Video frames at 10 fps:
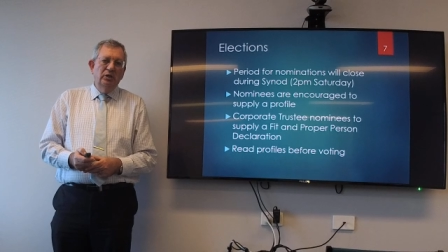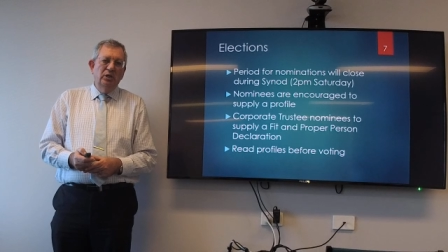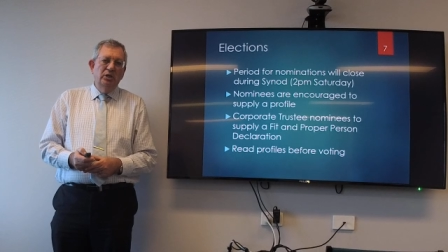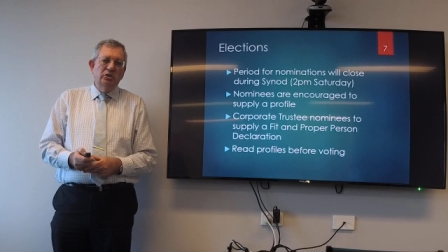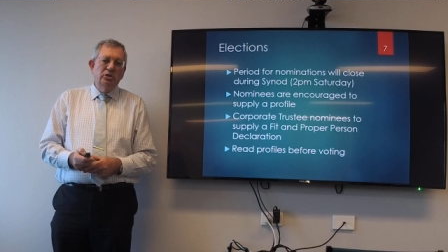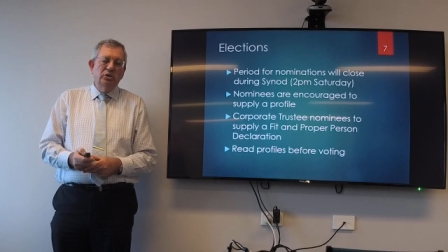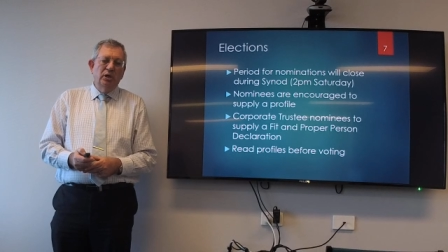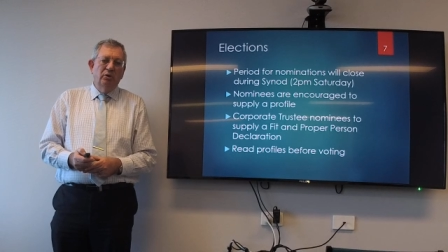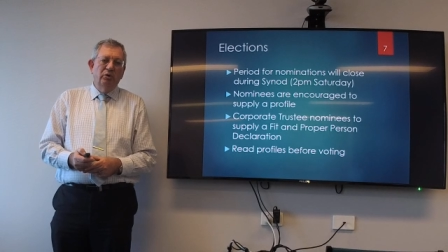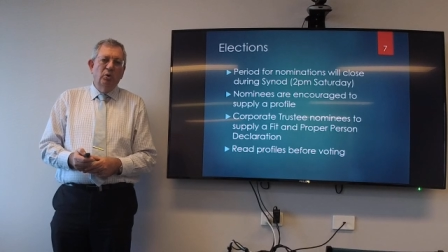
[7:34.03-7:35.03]
This is
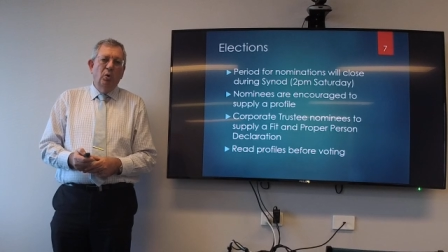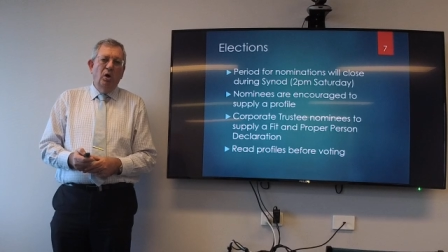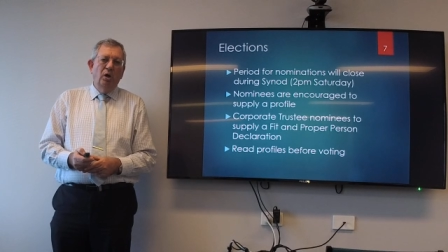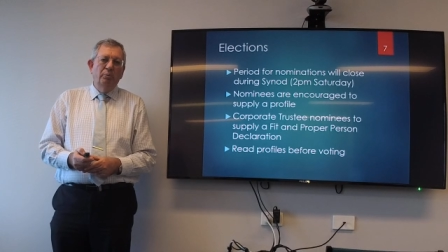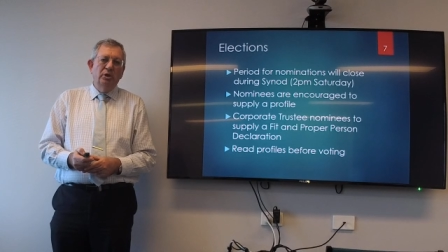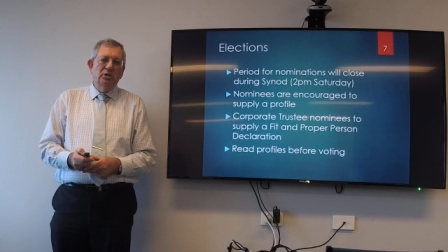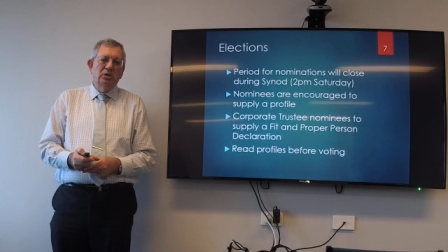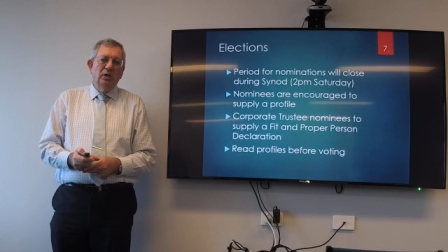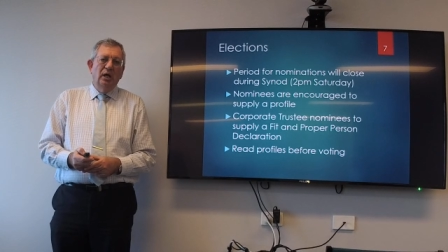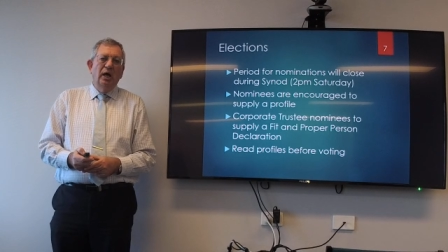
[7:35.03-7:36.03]
a requirement
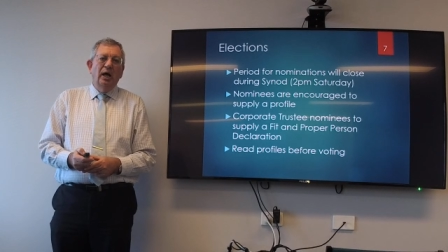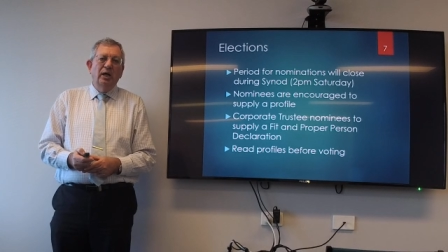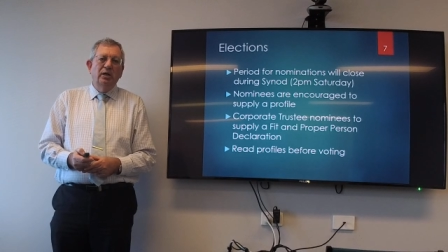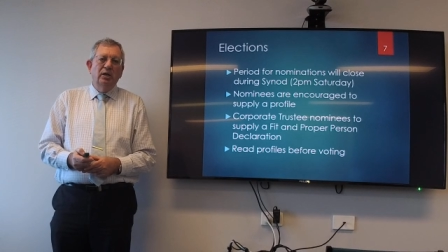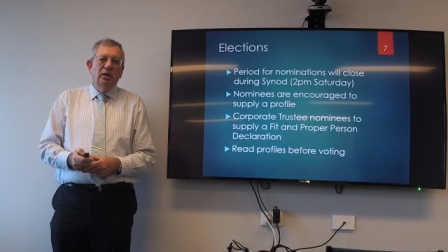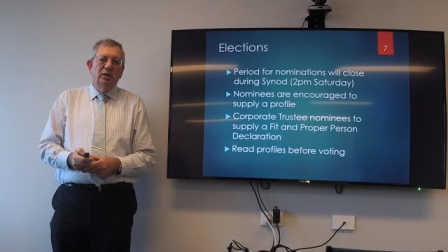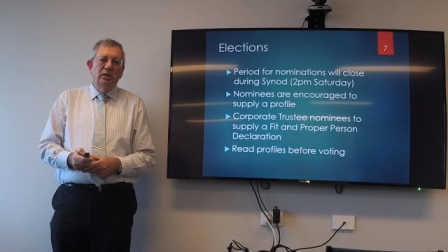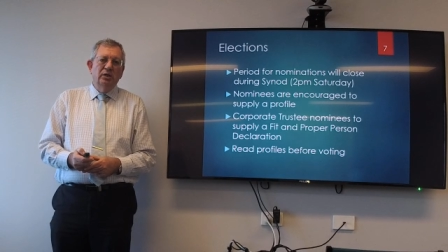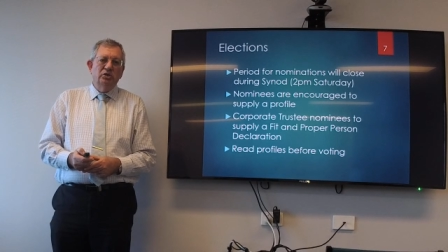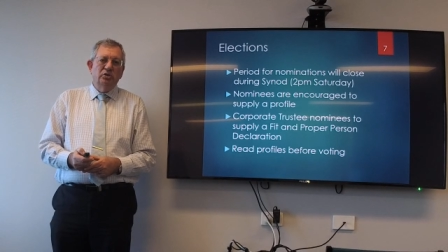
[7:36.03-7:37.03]
under
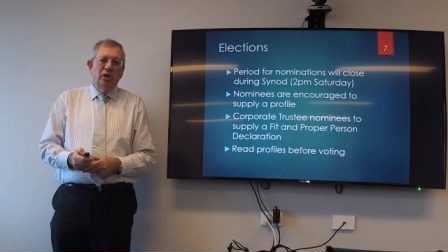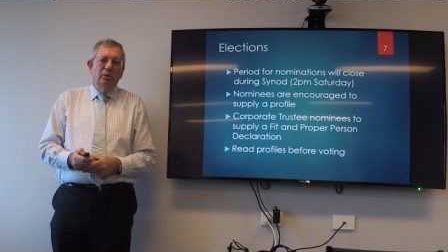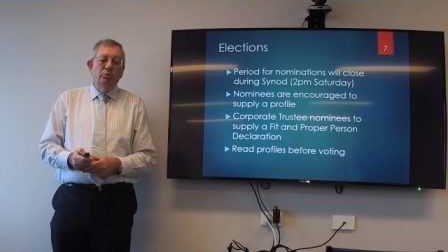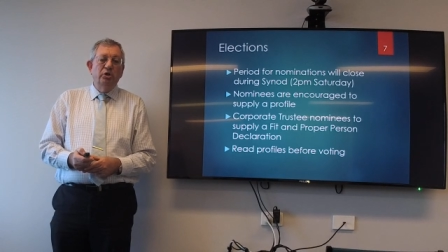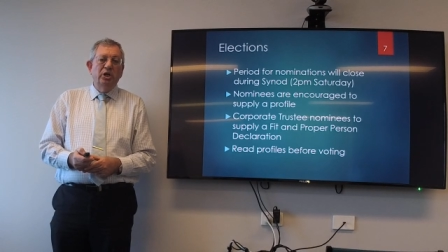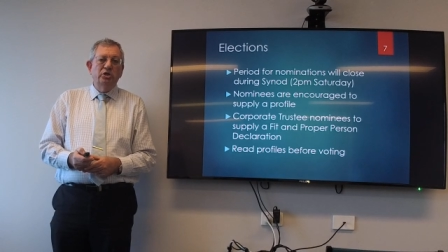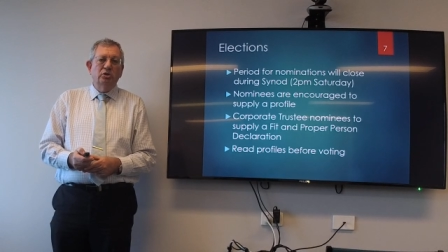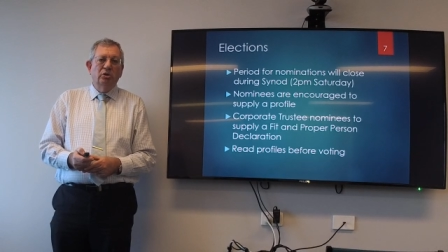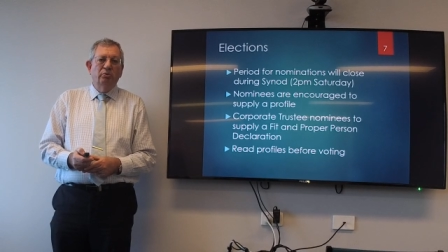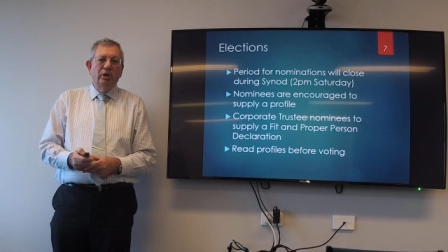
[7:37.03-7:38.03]
the Australian
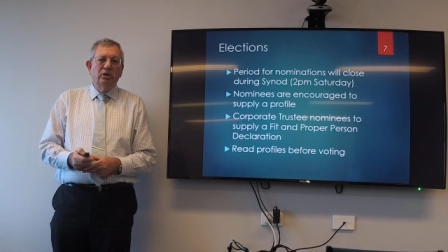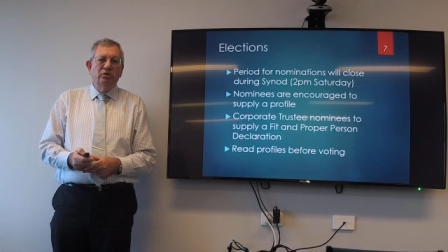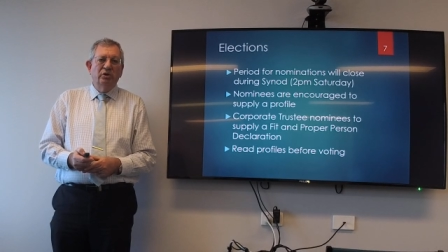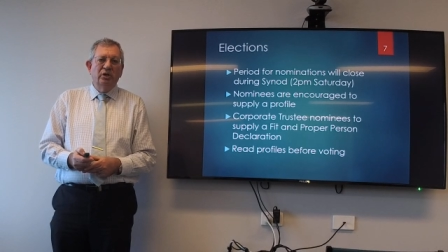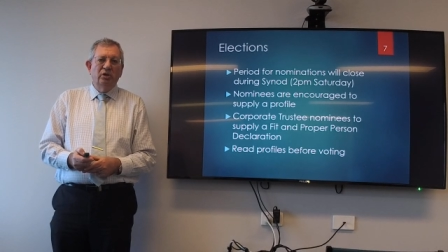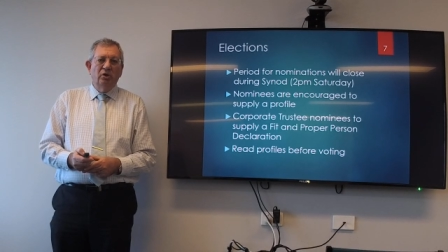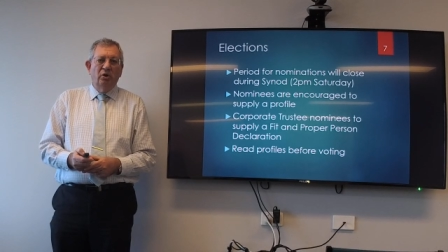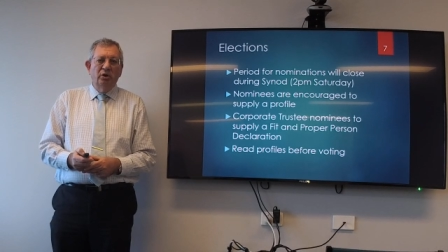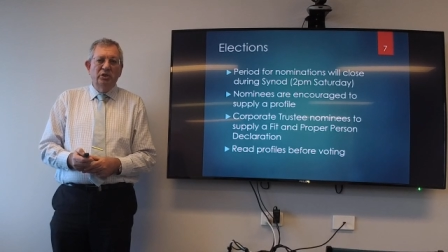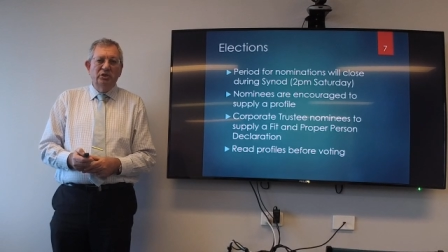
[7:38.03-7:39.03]
Prudential and Regulatory
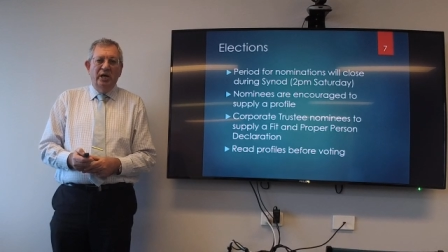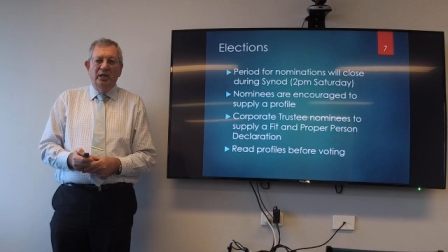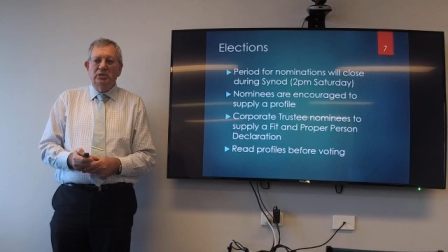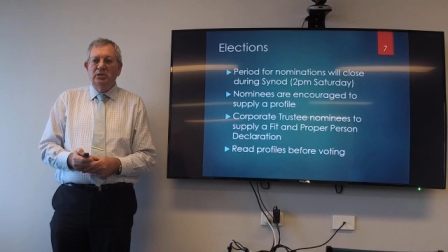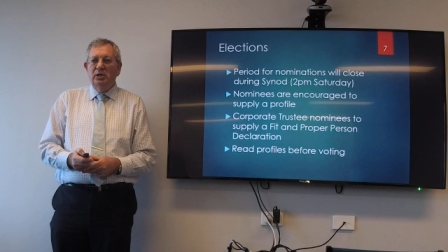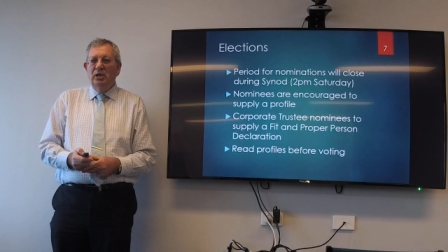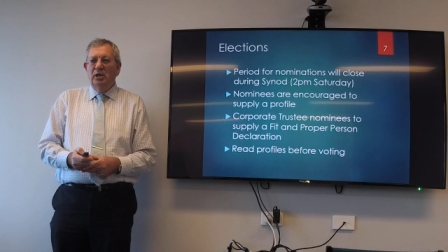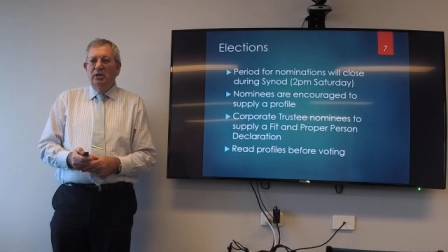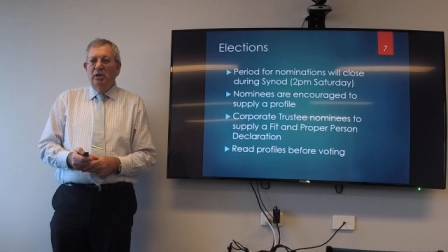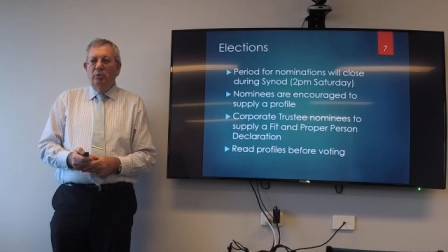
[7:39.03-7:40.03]
Authorities Act,
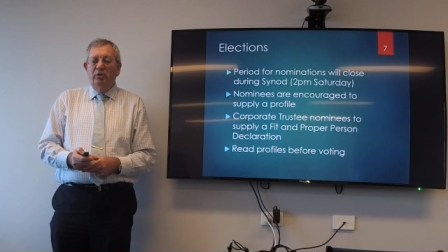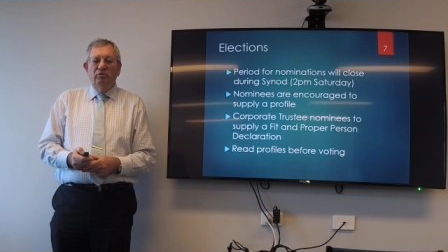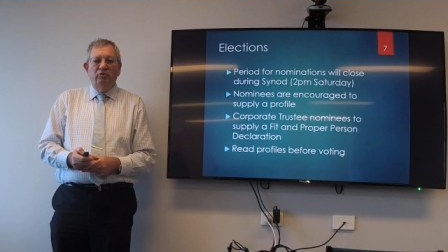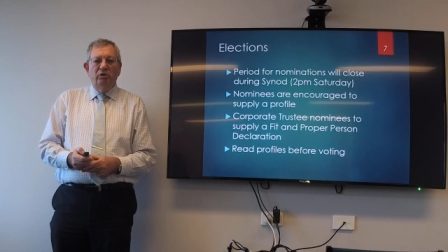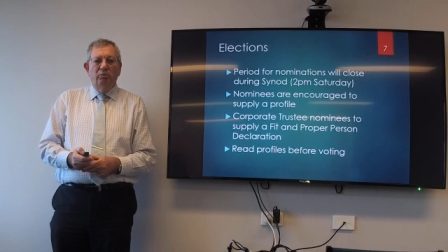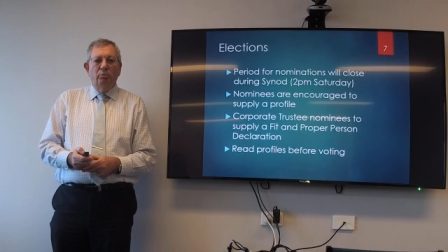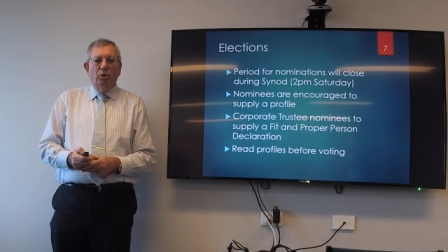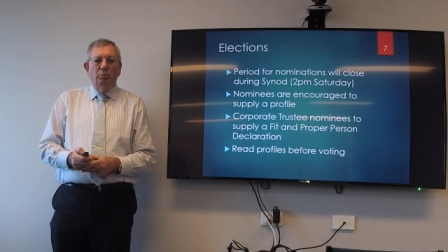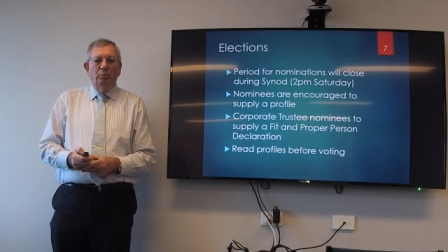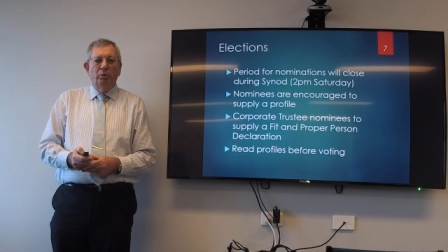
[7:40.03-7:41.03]
that we have a fit and
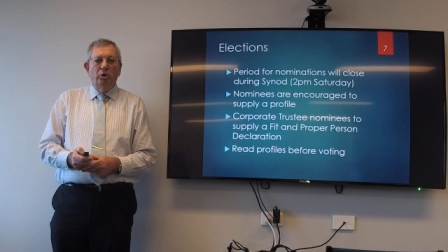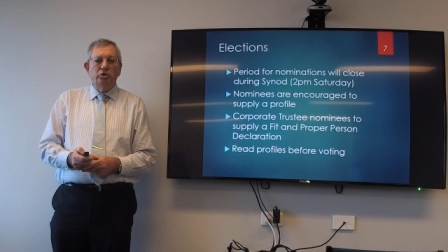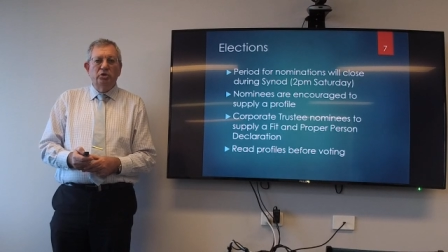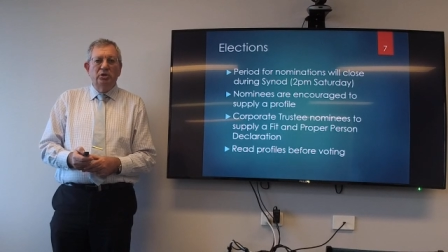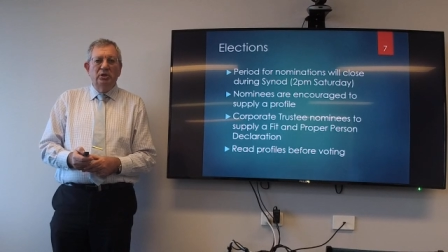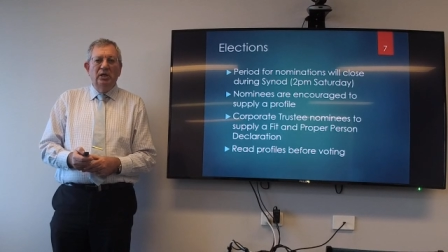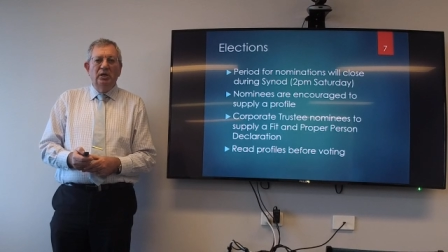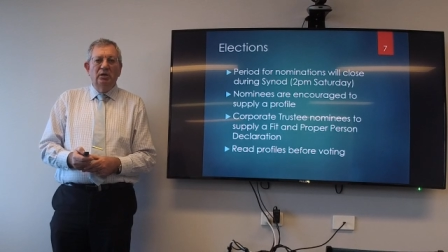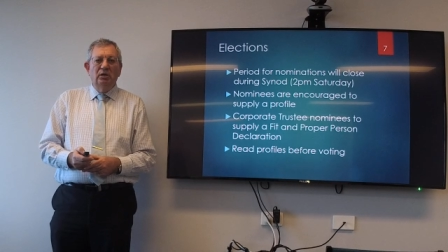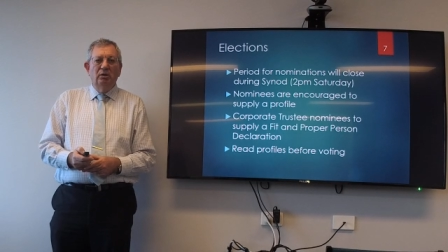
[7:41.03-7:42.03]
proper person
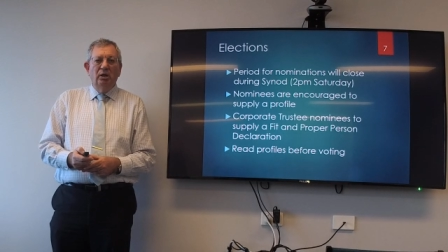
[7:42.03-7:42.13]
dealing